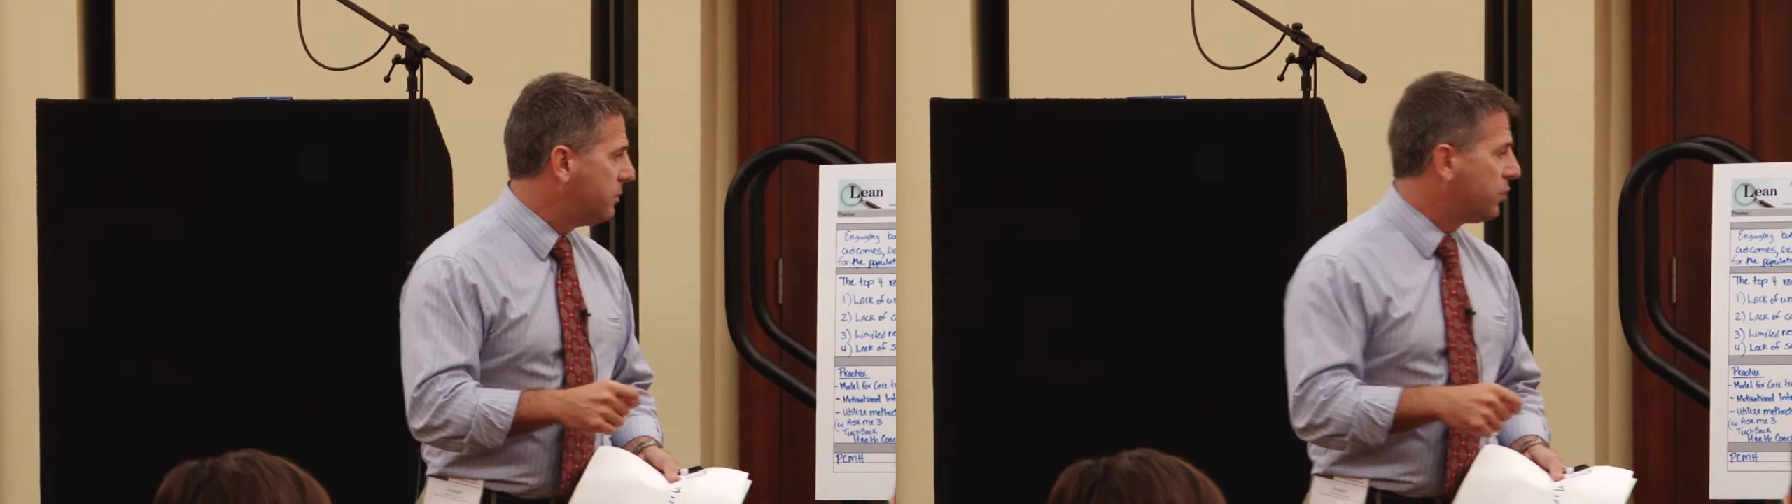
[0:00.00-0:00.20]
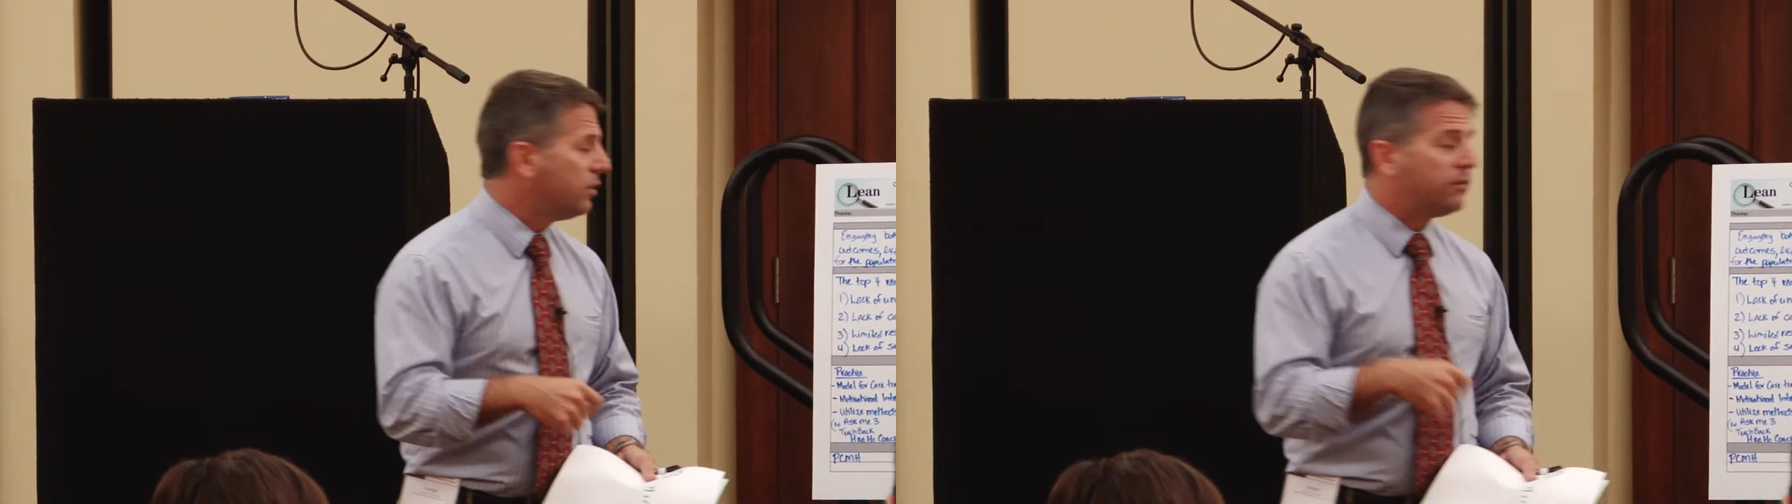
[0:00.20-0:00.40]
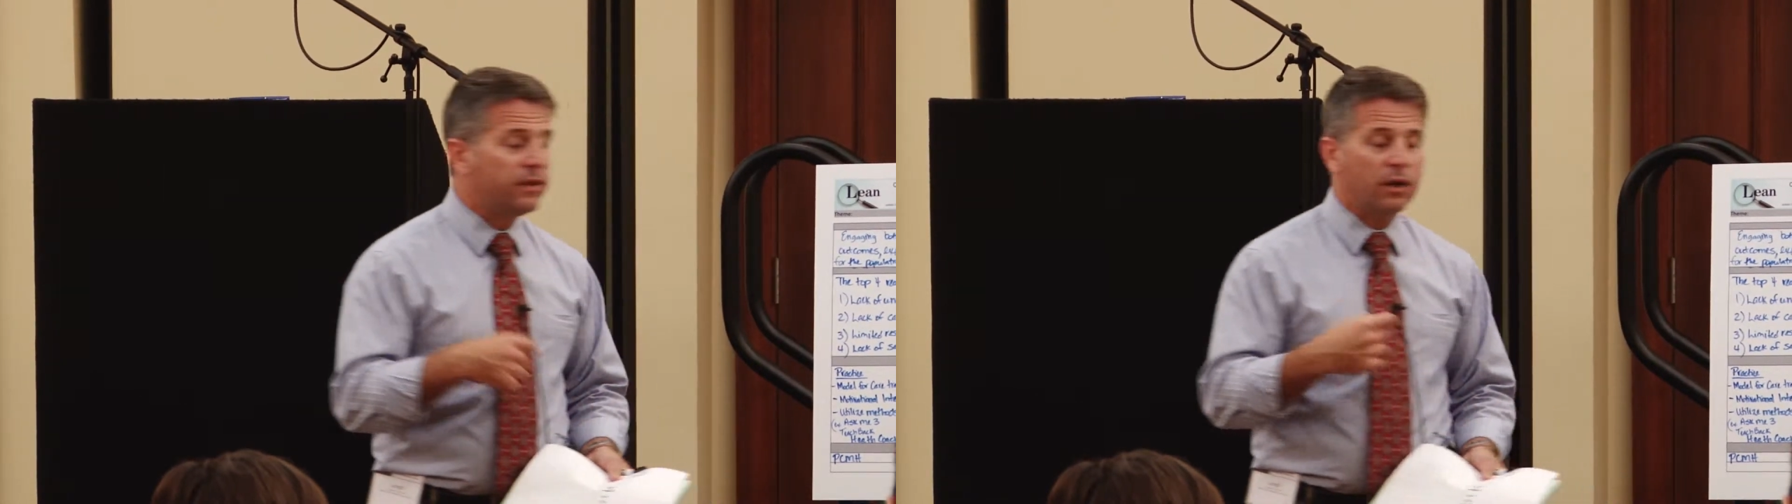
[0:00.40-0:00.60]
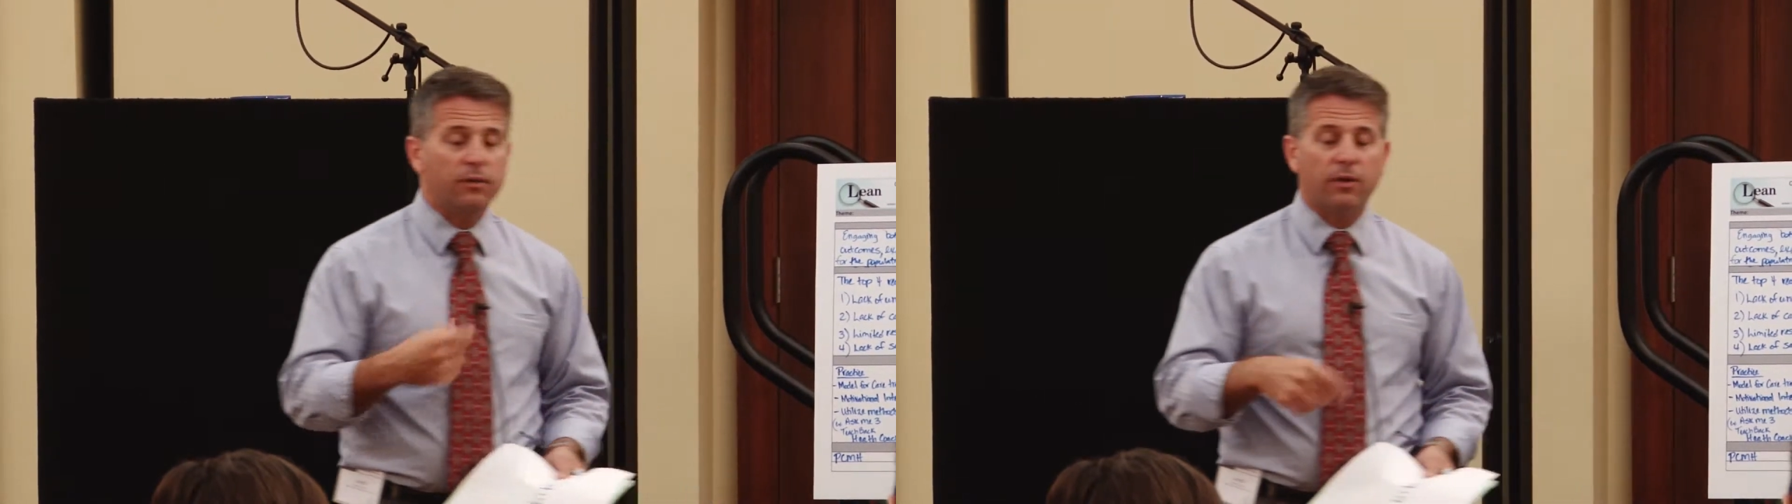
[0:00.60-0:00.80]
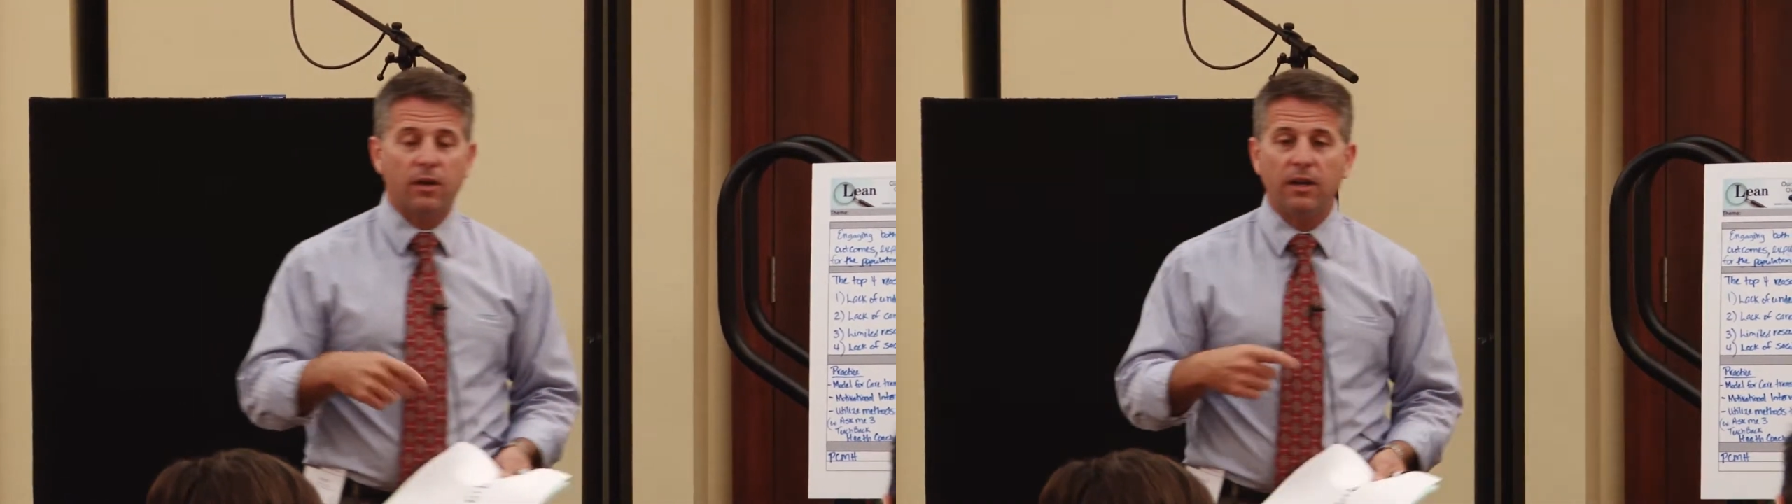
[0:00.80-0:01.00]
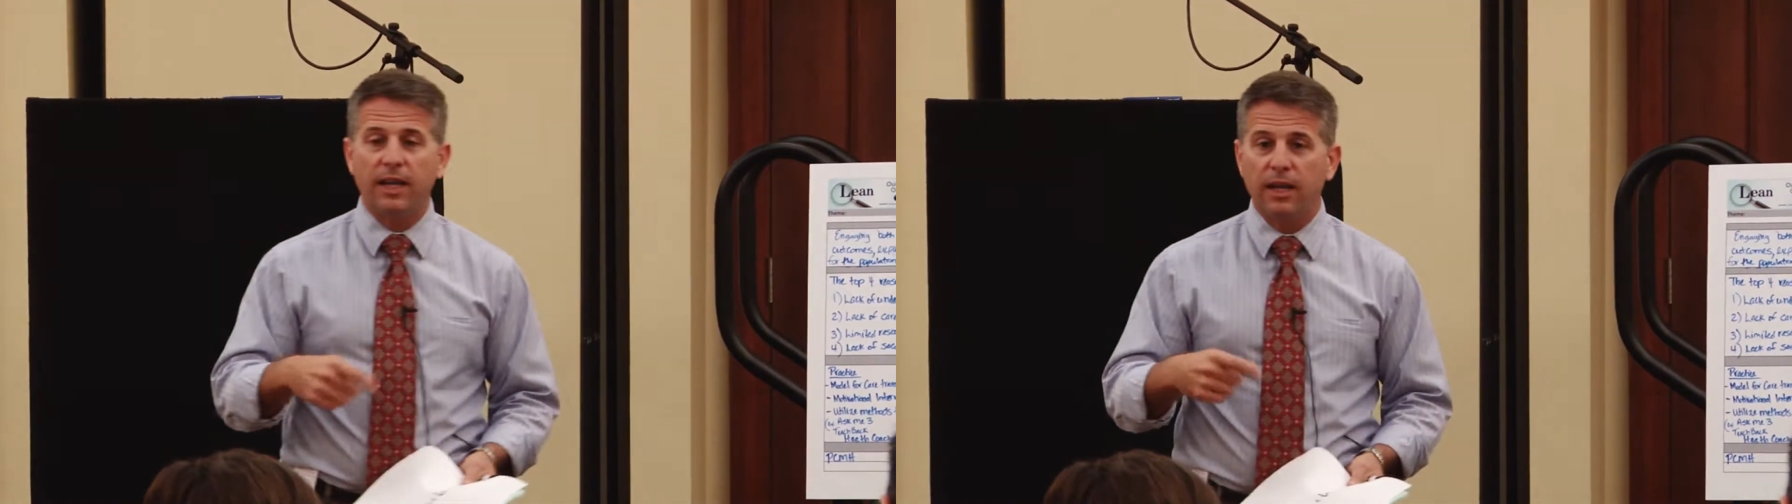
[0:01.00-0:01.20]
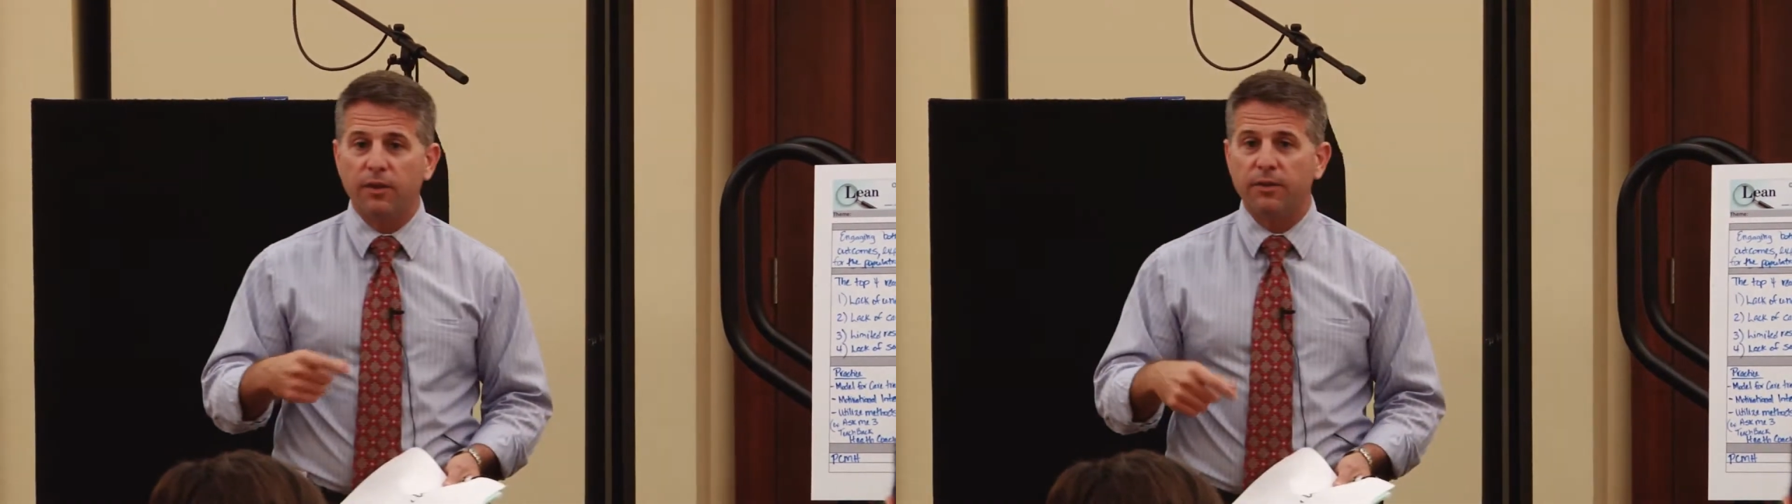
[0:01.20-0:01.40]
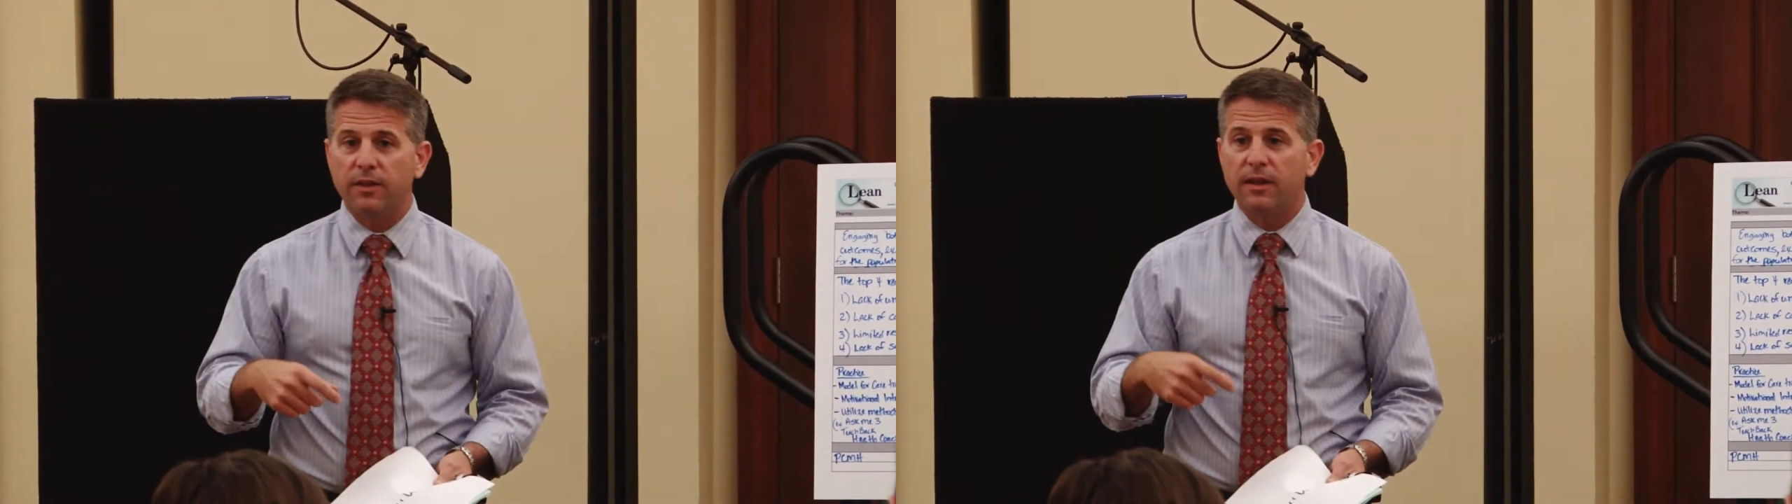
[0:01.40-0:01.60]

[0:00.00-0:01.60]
improve the overall health